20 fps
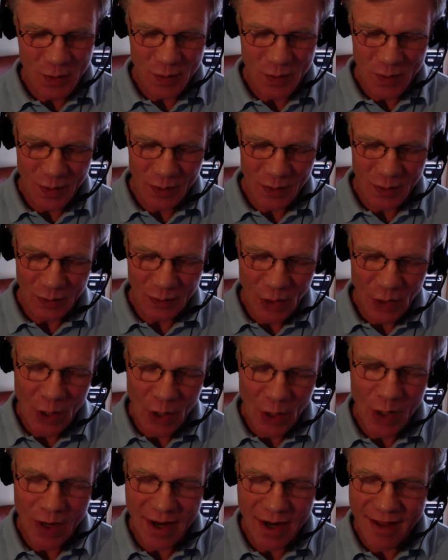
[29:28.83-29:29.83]

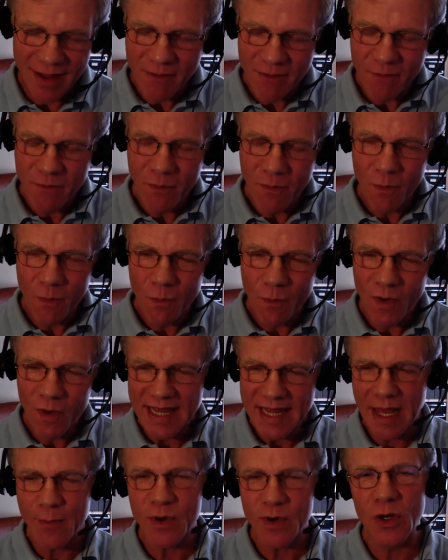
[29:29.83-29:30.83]
learn
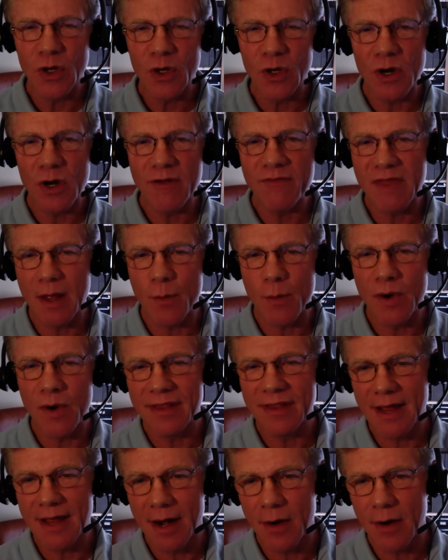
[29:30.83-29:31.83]
what they would learn if they
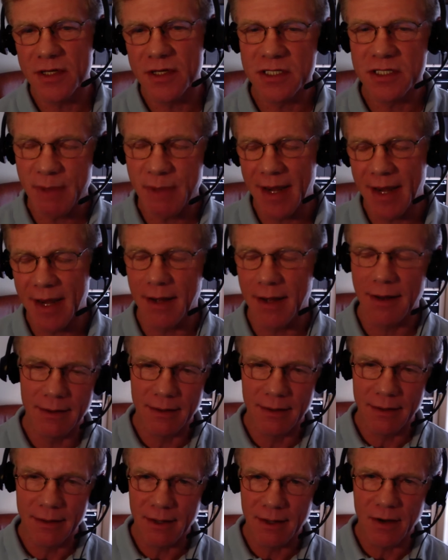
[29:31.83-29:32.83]
went there and spent,
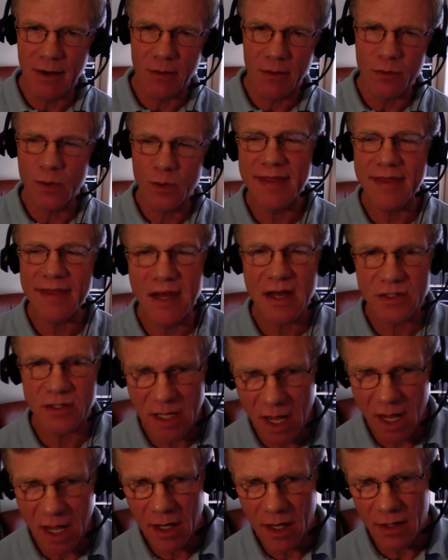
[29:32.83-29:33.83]
you know,
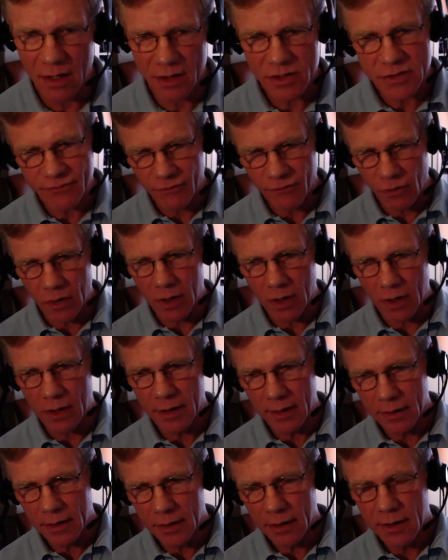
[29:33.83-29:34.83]
$3,000 for
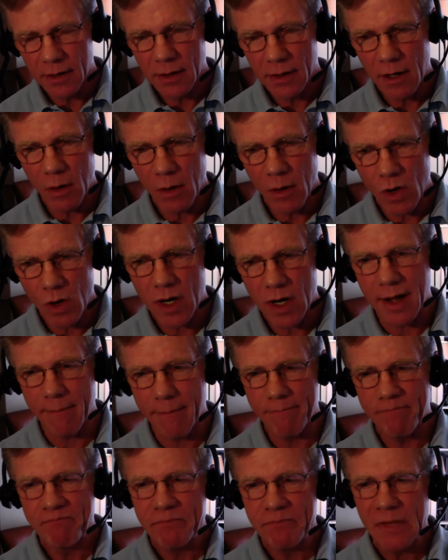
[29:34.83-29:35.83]
a workup.
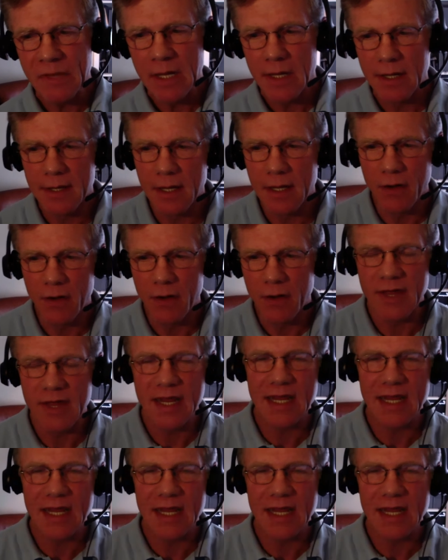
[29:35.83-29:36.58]
You know, they can